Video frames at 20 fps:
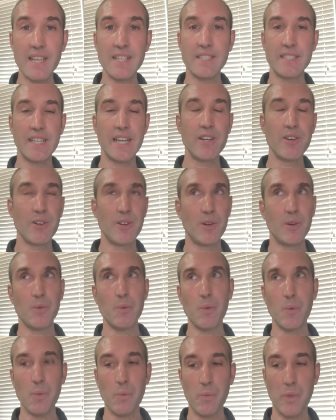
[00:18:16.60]
in
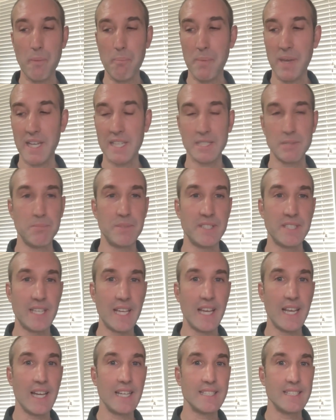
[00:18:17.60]
general, the biggest
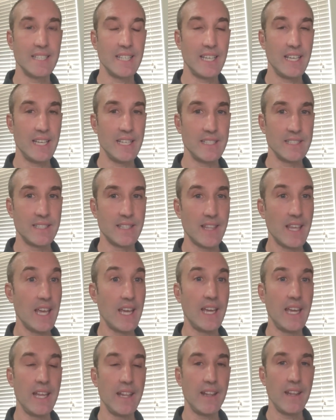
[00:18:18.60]
mistake I see is
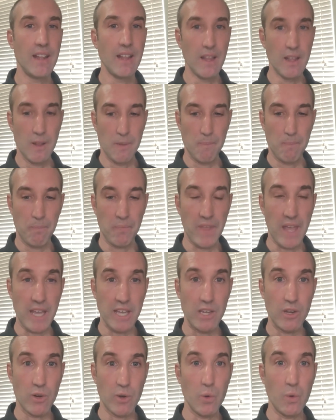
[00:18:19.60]
thinking that
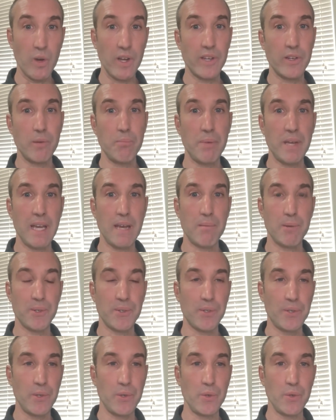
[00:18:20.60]
you're going to be able
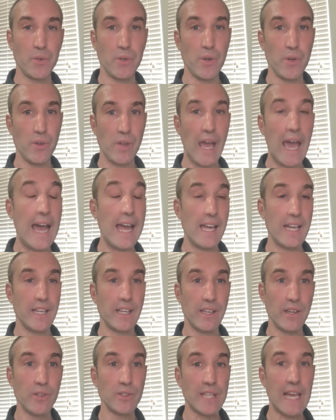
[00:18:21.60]
to
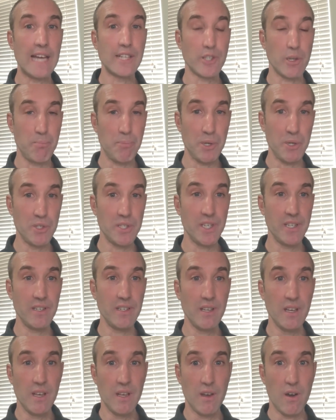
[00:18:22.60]
use
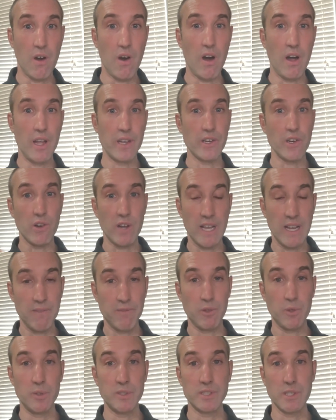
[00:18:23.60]
attribution on your
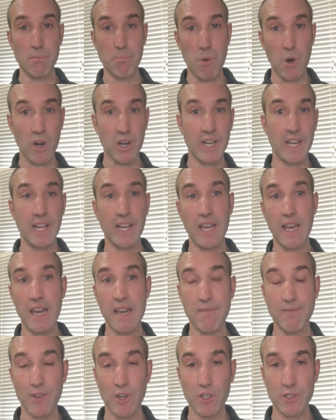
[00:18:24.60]
influencer marketing
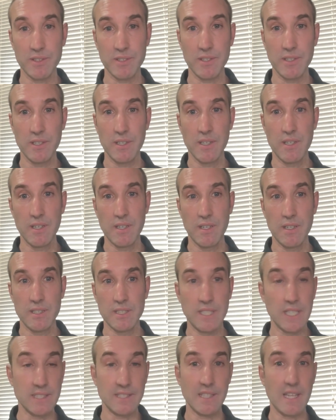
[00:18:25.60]
efforts,
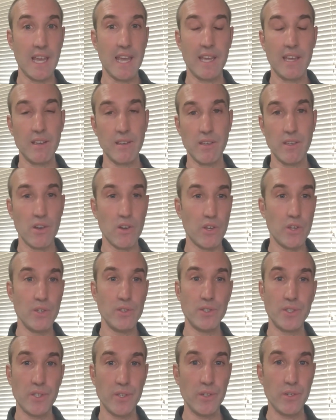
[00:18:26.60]
just like you're
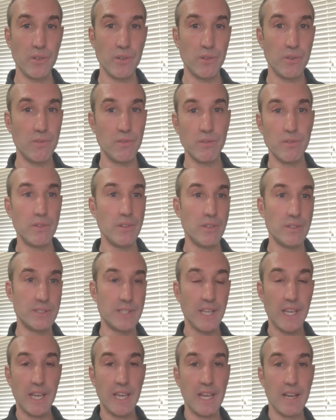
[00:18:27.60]
used to
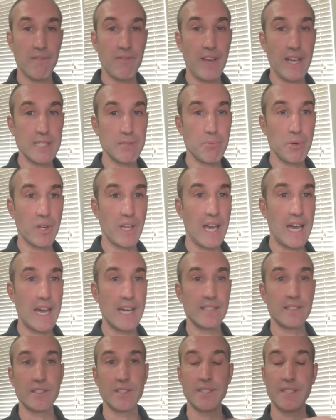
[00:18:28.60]
seeing in Facebook
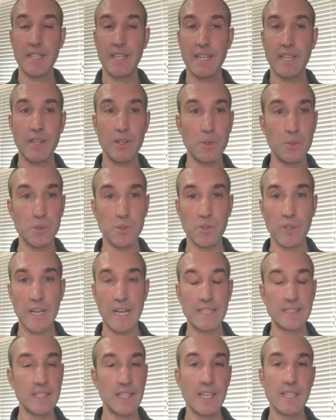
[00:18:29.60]
ads or seeing in Google
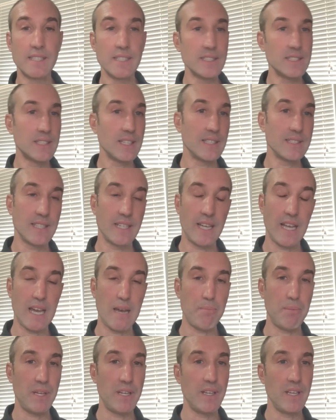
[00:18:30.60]
ads. It just doesn't
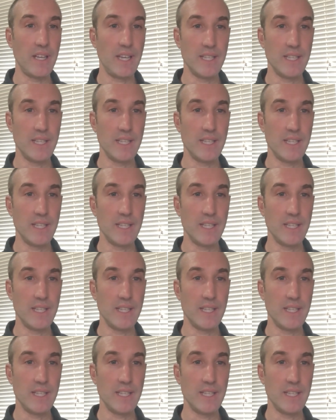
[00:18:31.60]
happen.